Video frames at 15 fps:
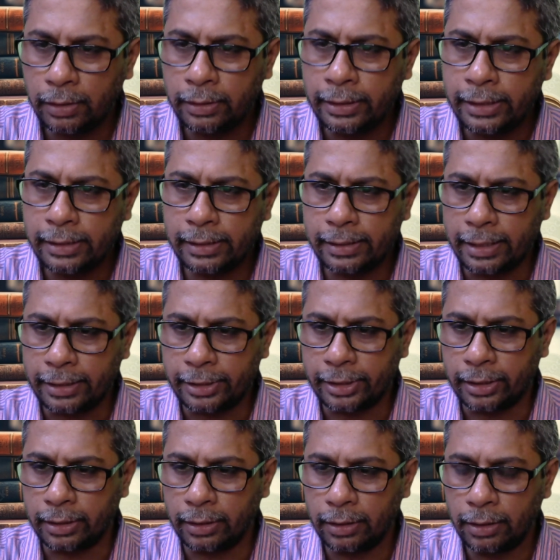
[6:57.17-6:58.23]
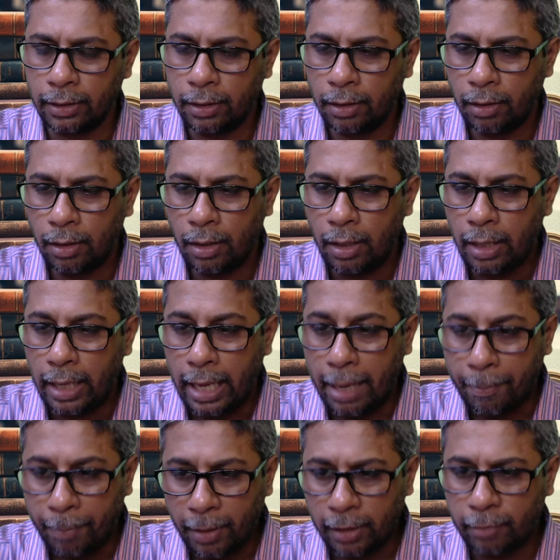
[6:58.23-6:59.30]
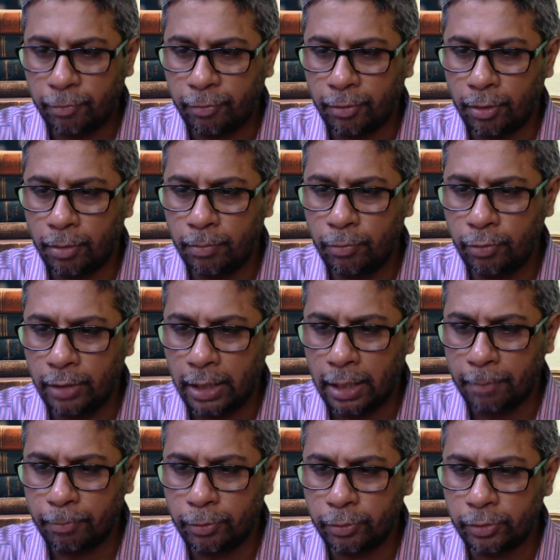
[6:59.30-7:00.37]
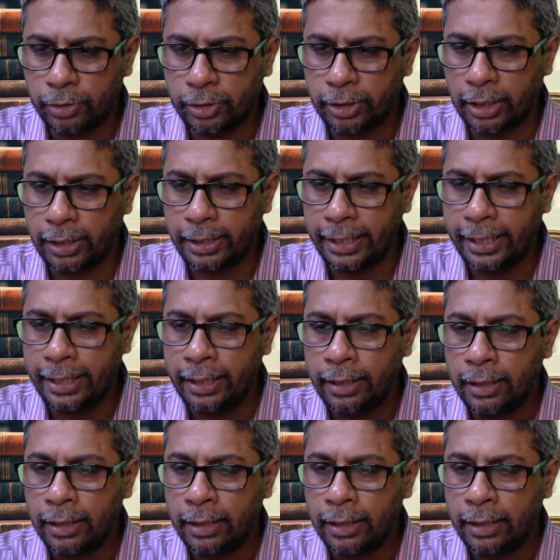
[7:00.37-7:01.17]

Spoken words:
This section. Apart from, we have to study